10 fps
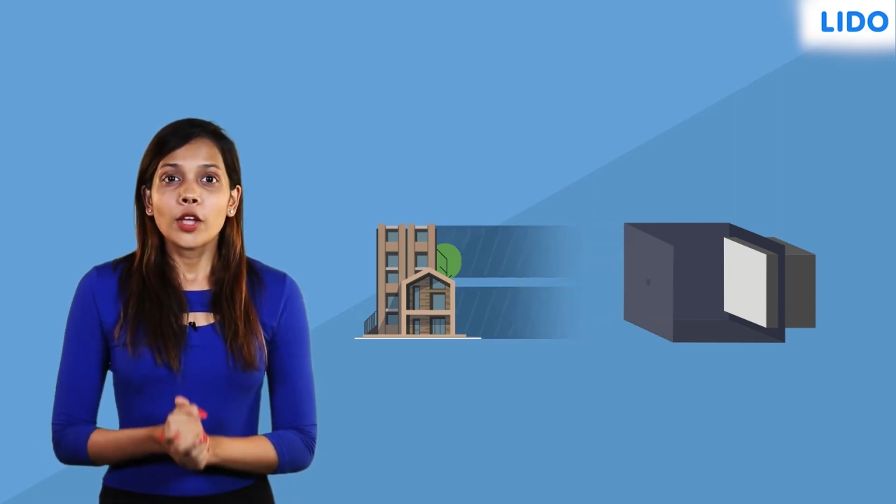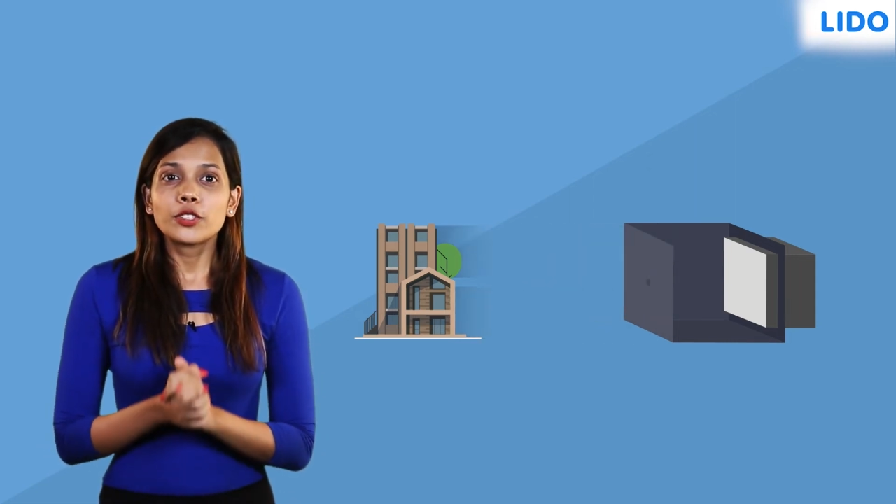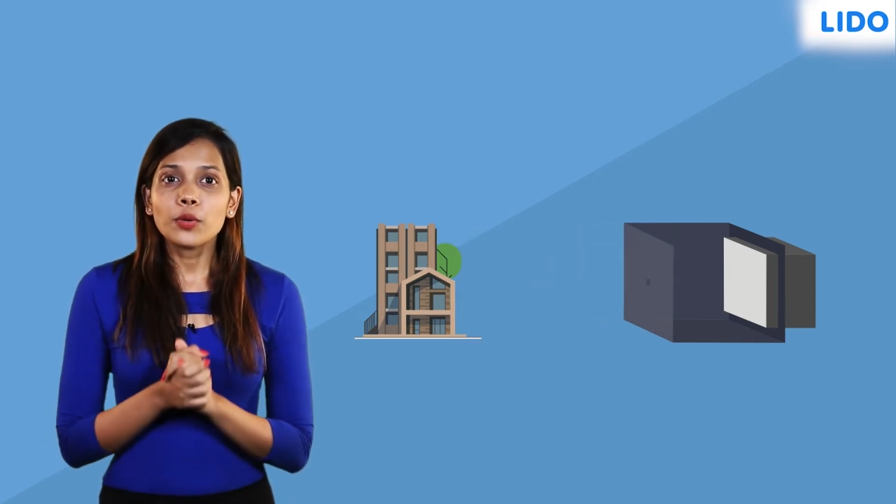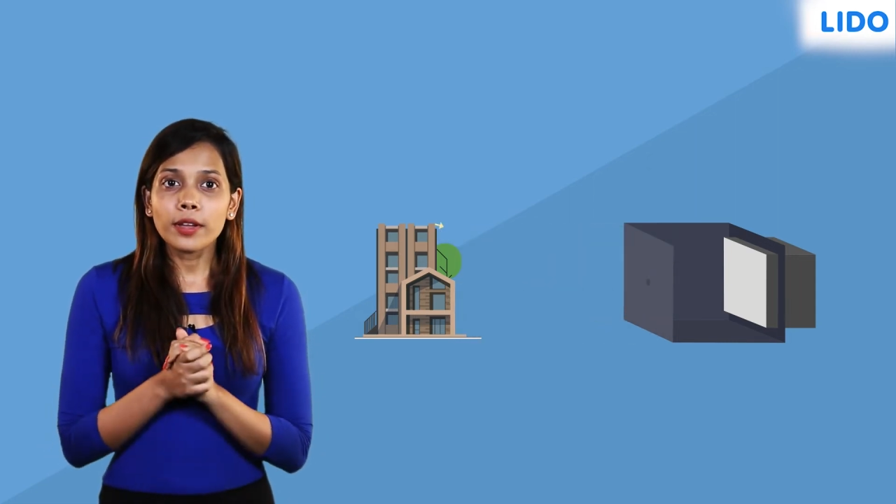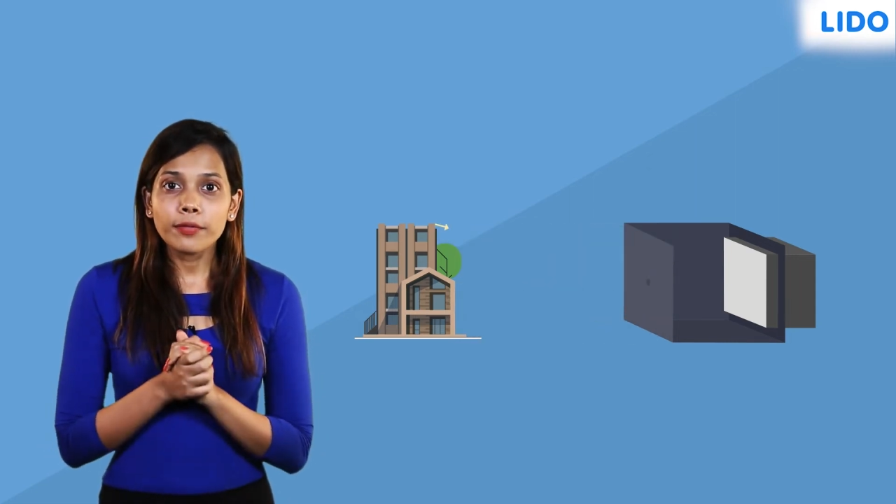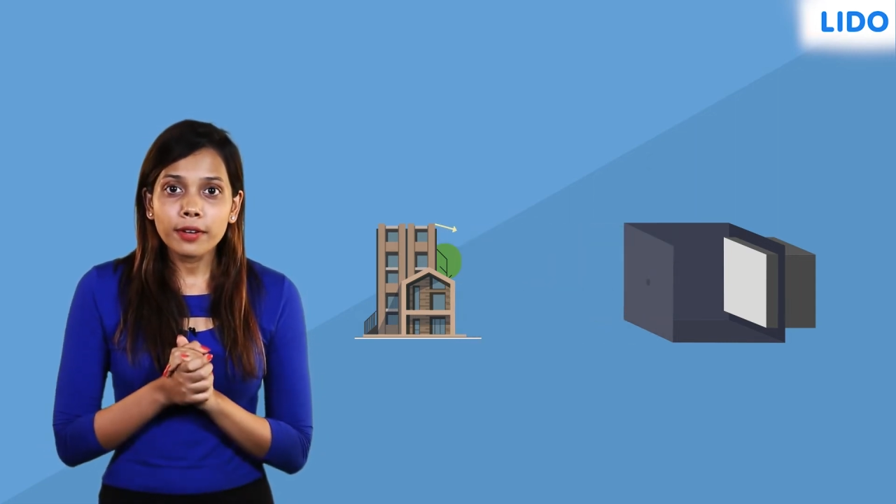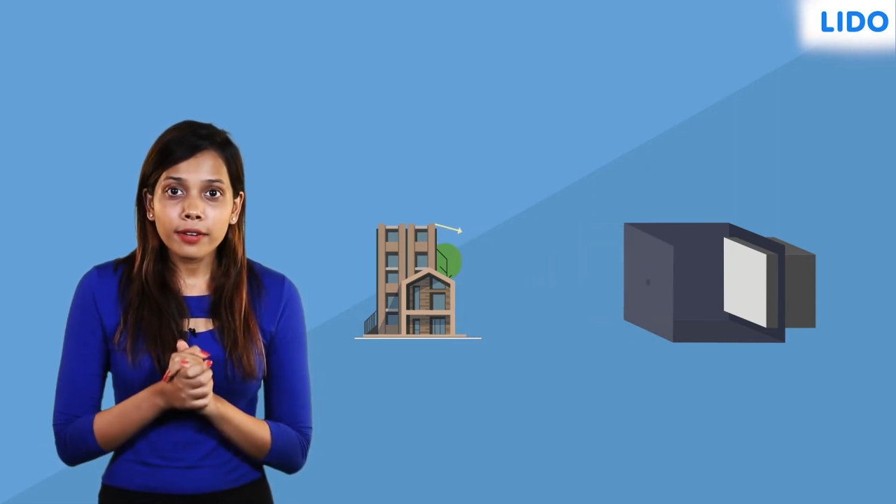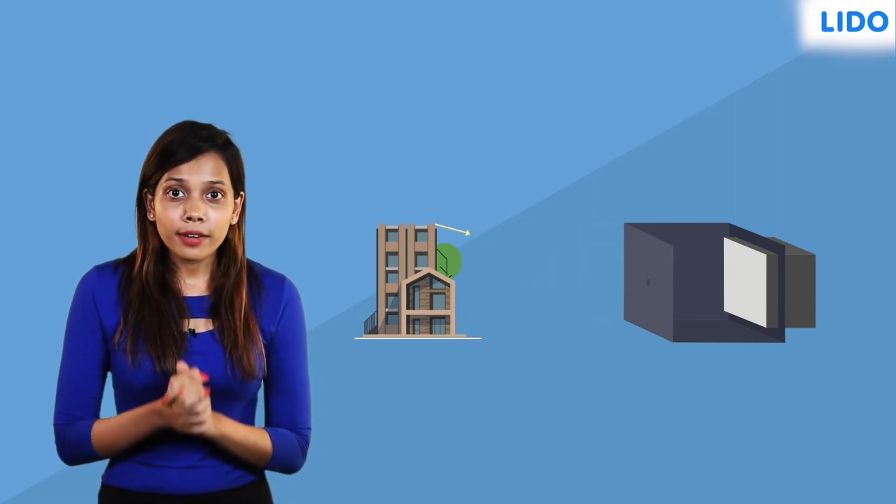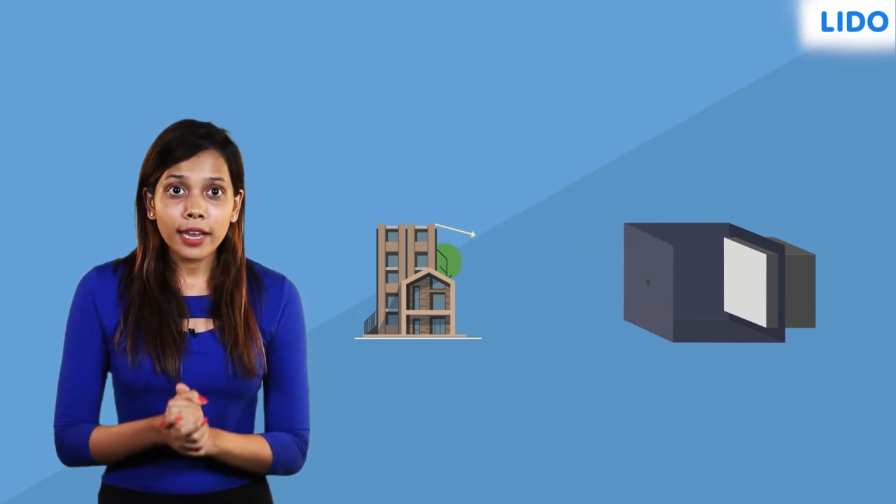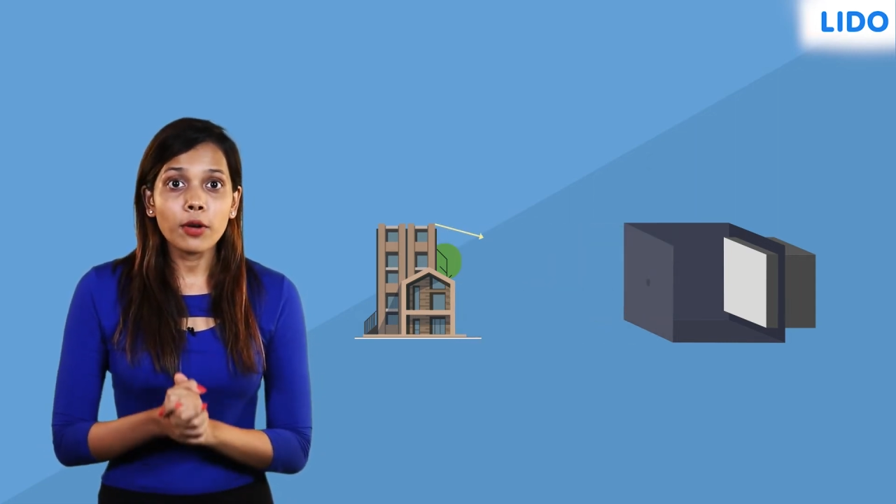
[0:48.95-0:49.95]
So if
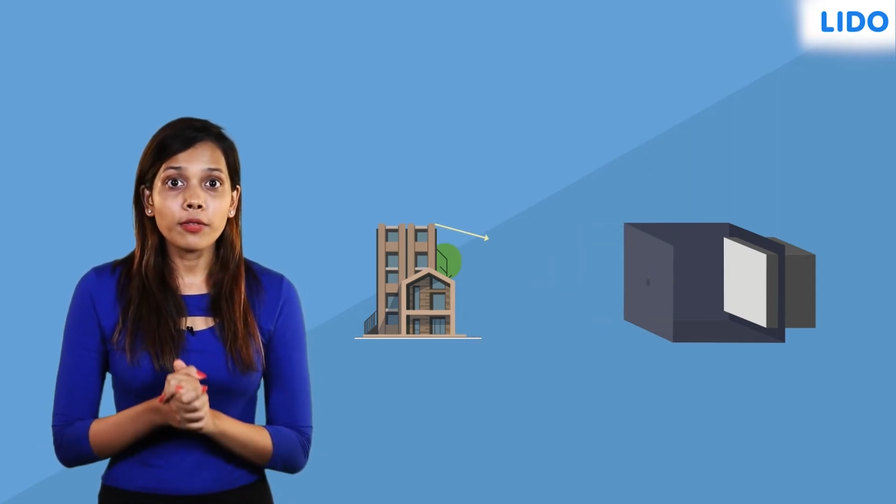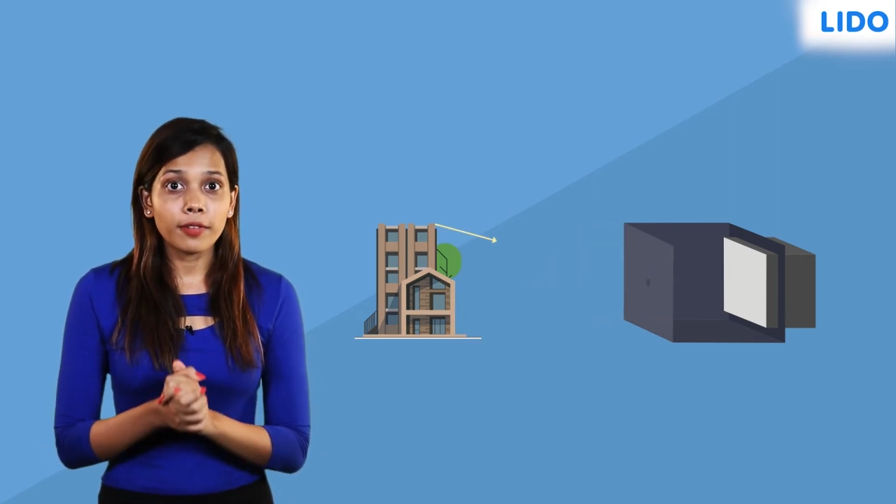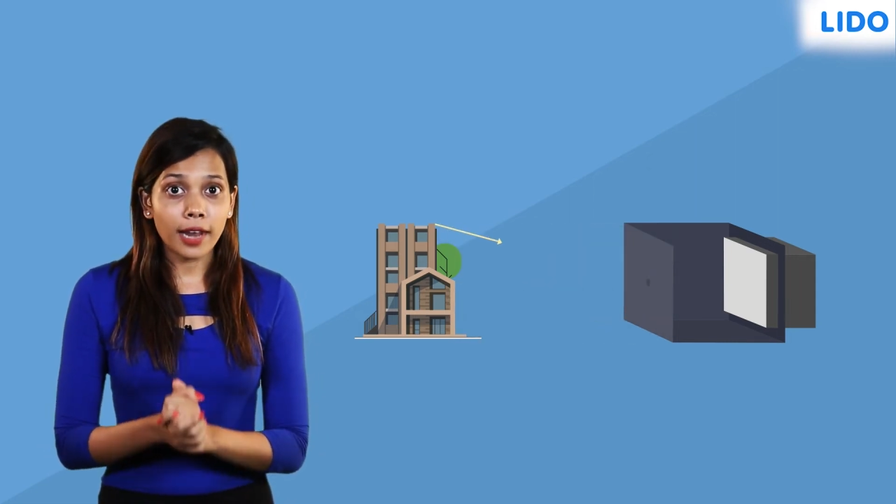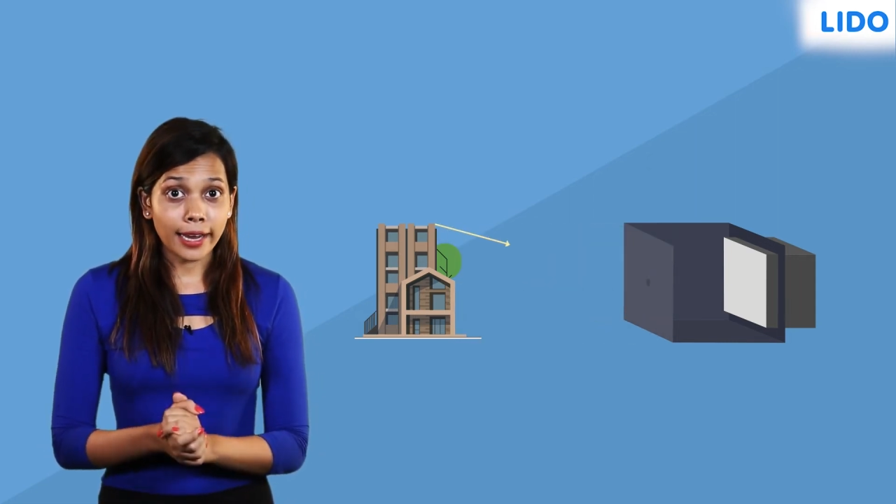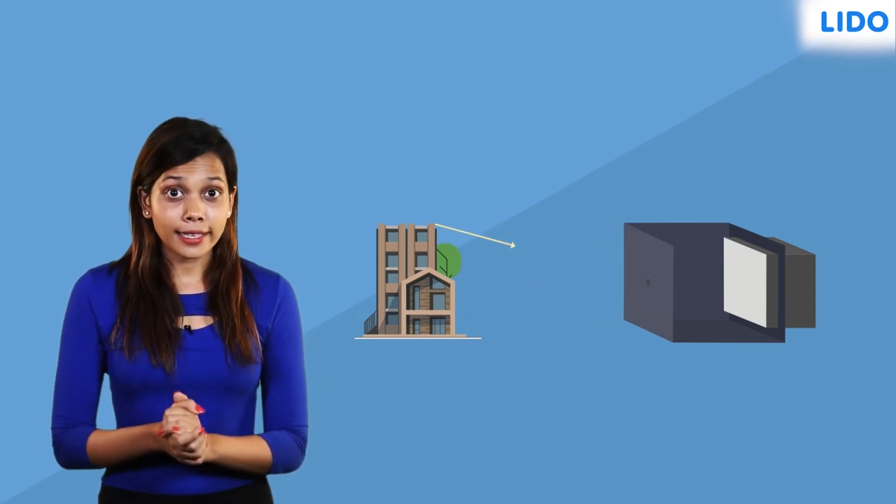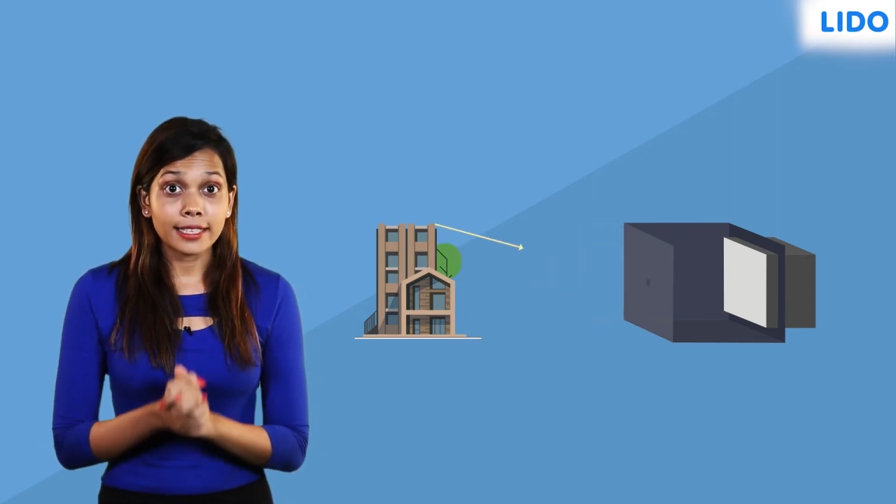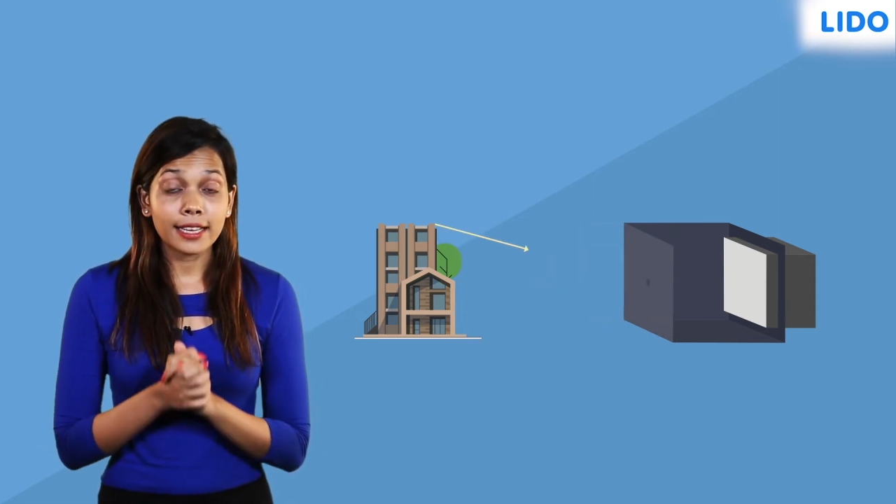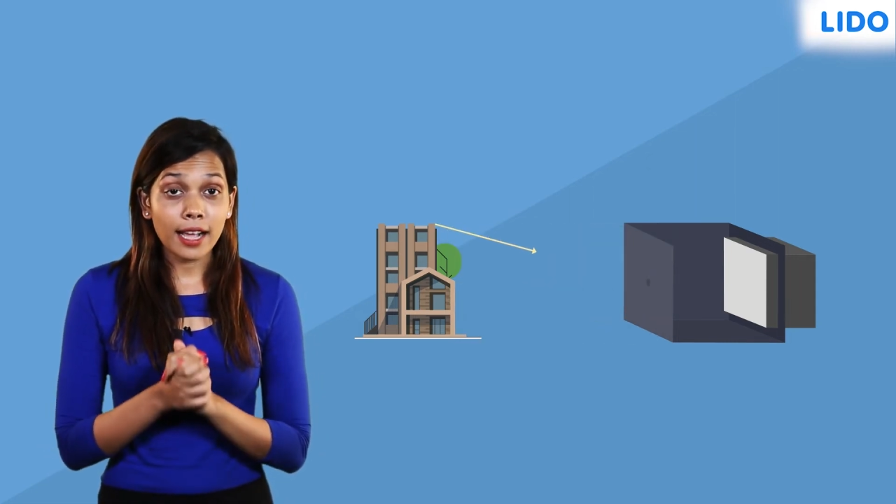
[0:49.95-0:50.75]
a ray of light